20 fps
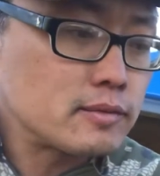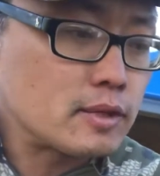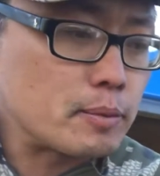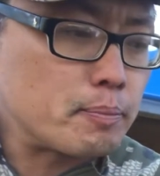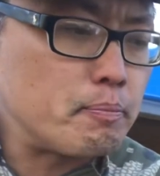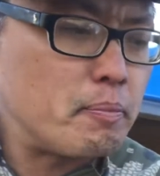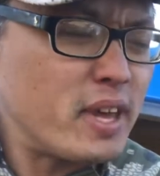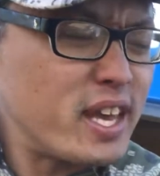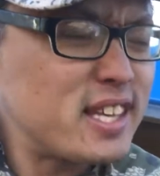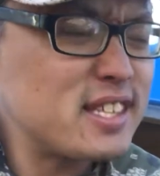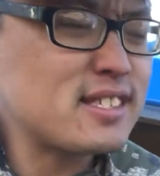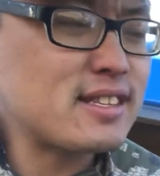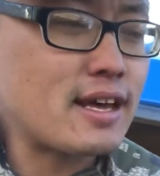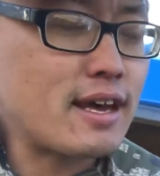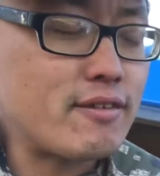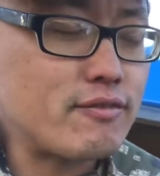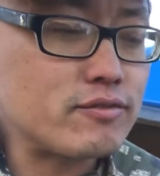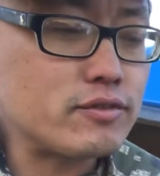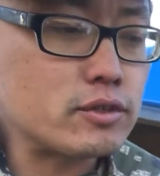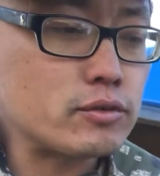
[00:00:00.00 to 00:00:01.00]
The biggest
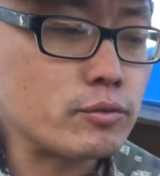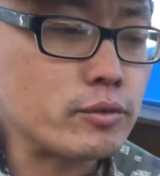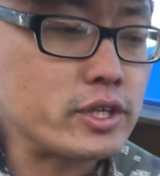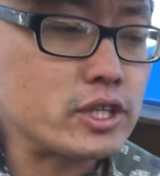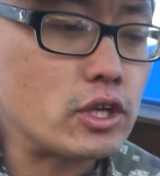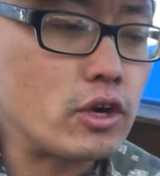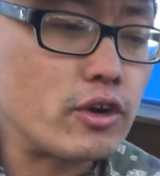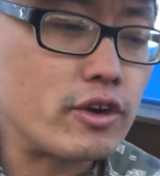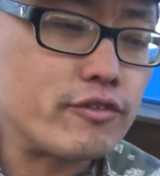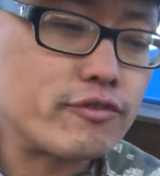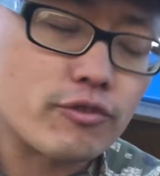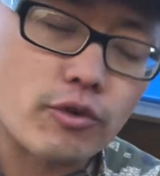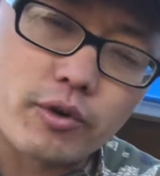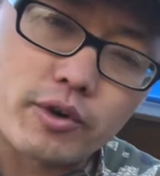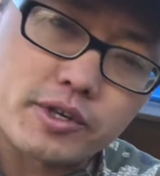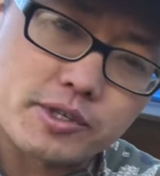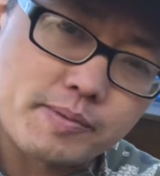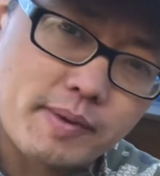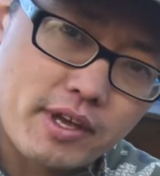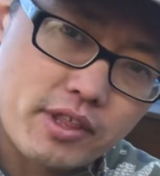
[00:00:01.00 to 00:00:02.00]
I've reloaded
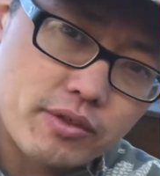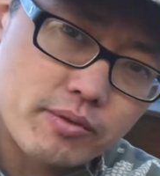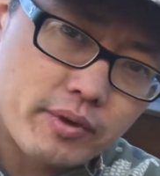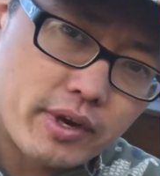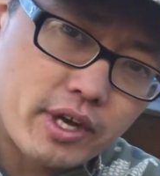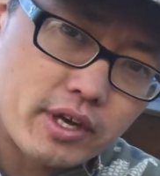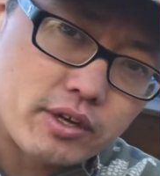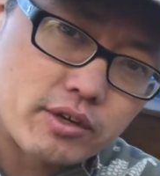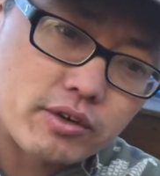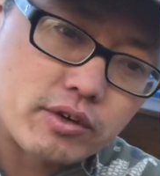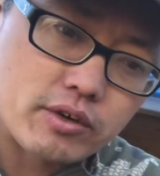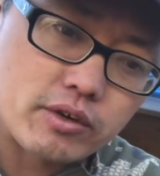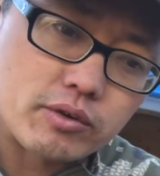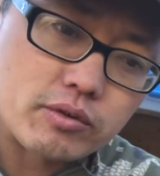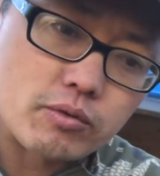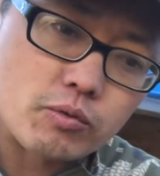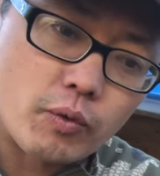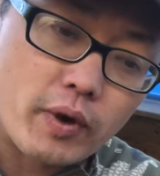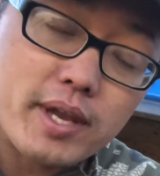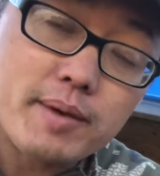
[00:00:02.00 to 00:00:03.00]
for is my 300
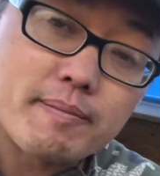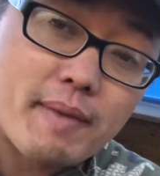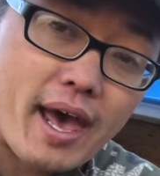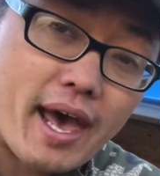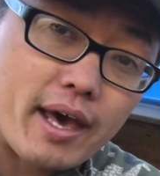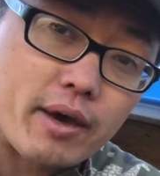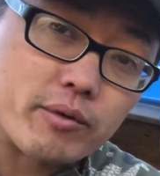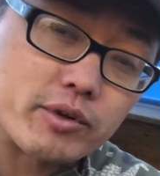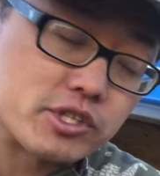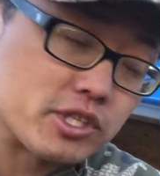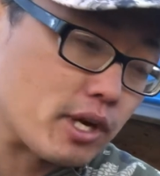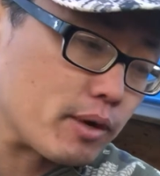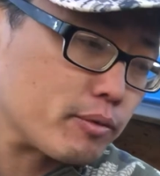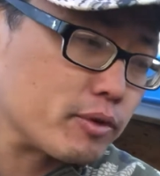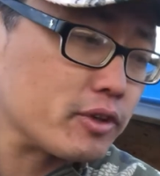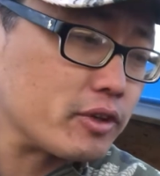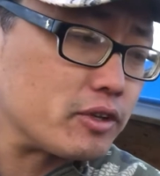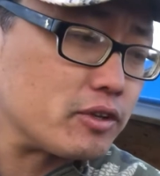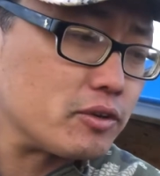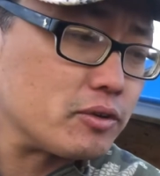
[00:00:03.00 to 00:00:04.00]
Win Mag, which I
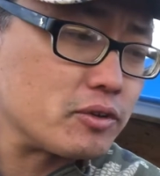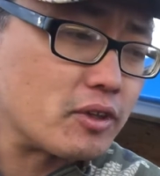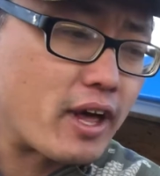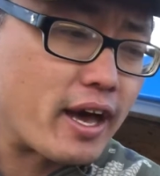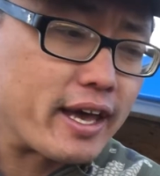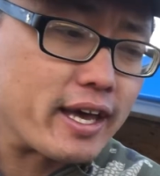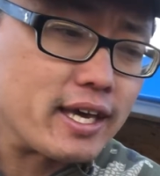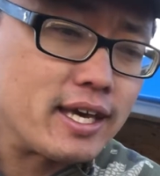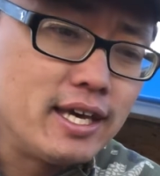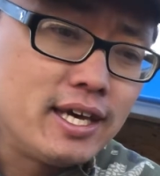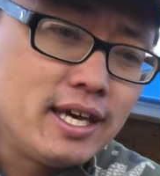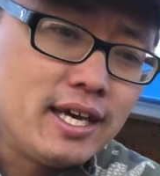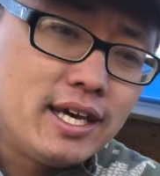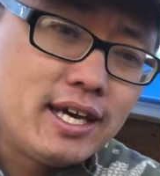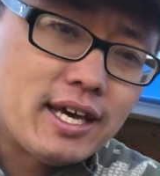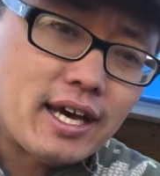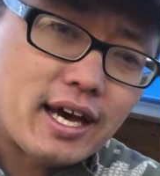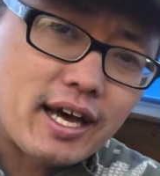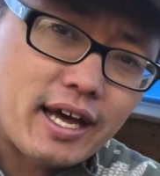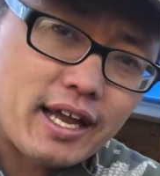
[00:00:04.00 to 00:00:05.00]
really do like,
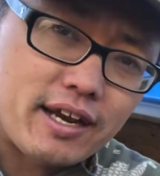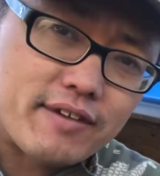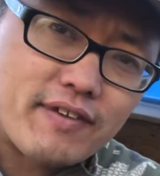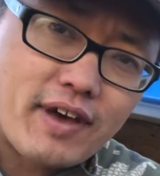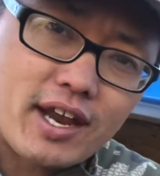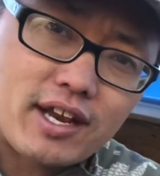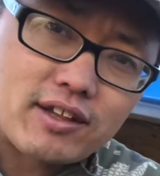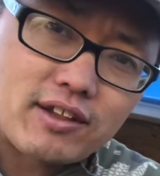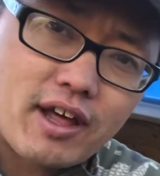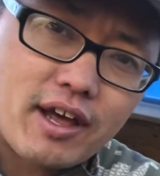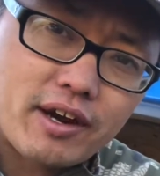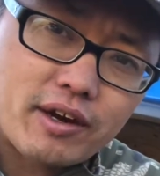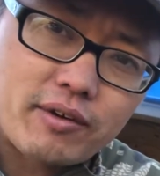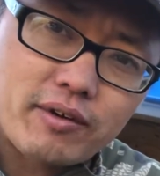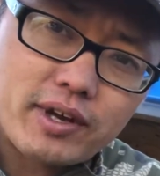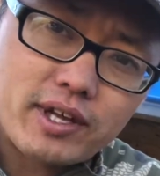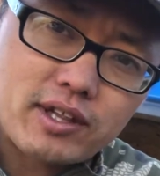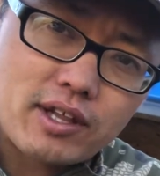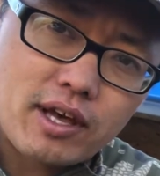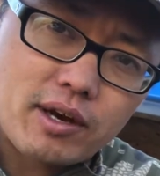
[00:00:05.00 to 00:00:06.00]
and I've had a lot of
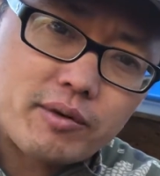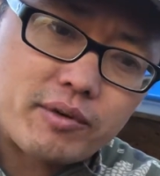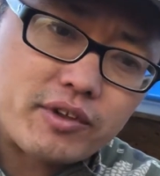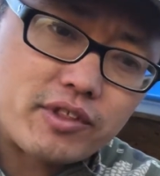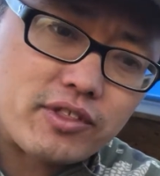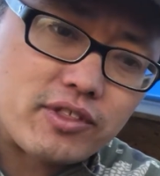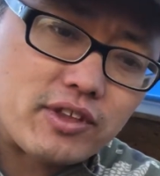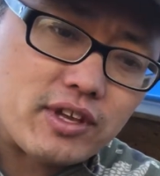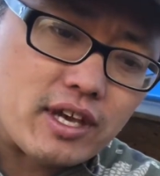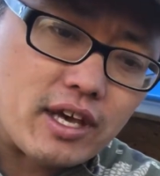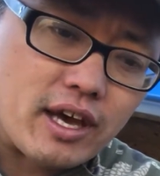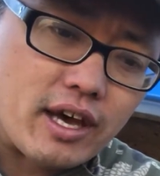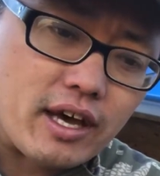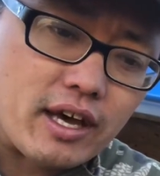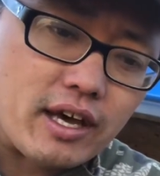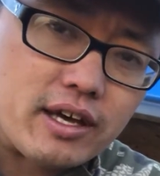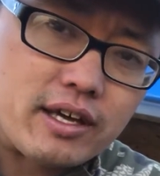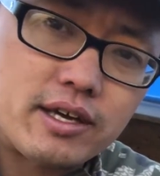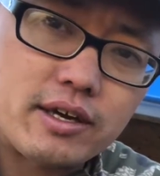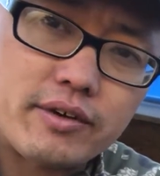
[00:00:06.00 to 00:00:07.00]
great luck with
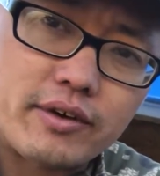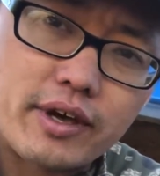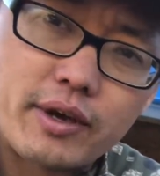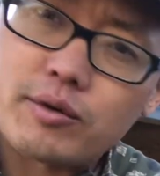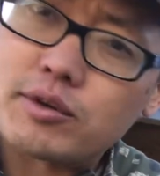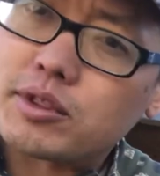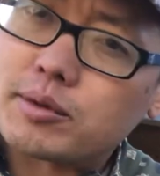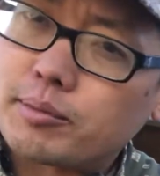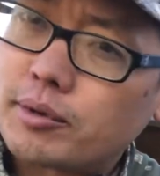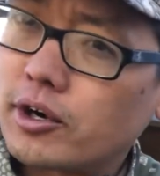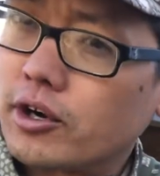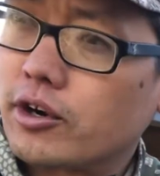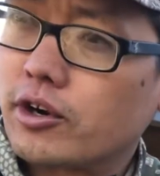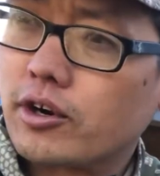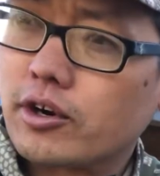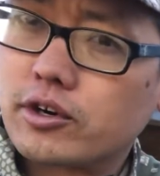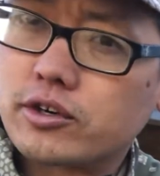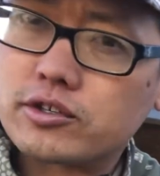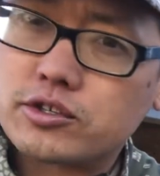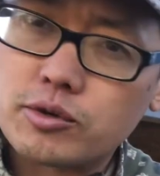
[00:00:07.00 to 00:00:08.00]
the
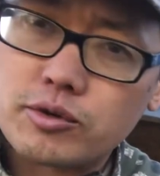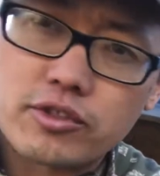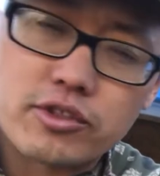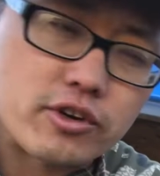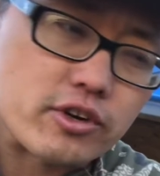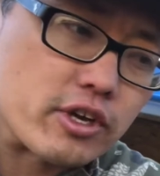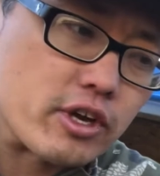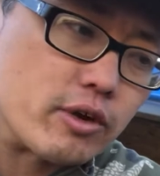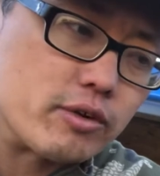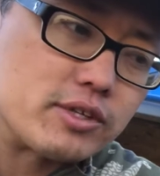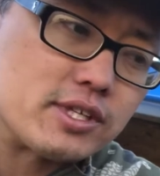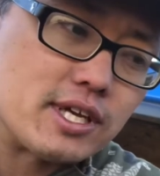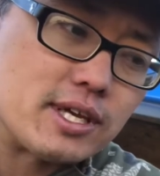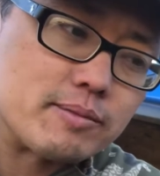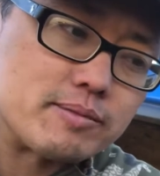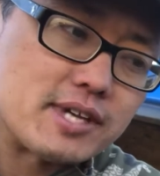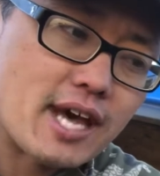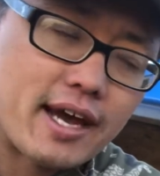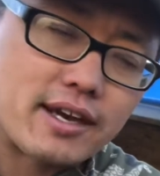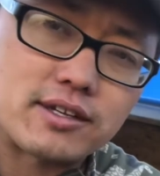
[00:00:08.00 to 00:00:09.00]
Berger 230
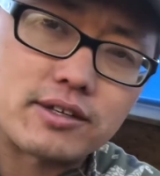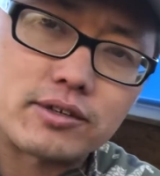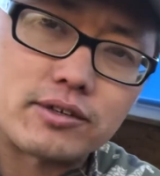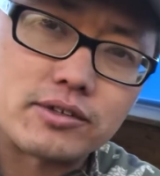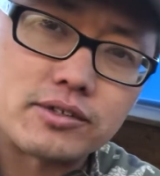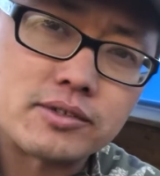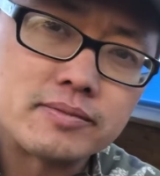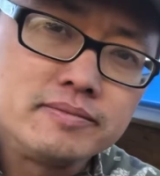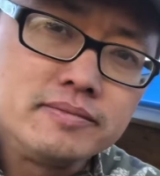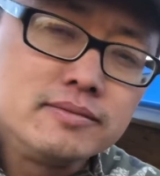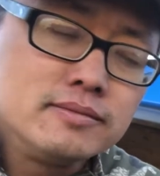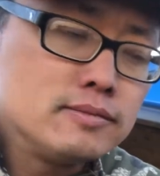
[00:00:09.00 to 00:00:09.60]
OTM Tacticals,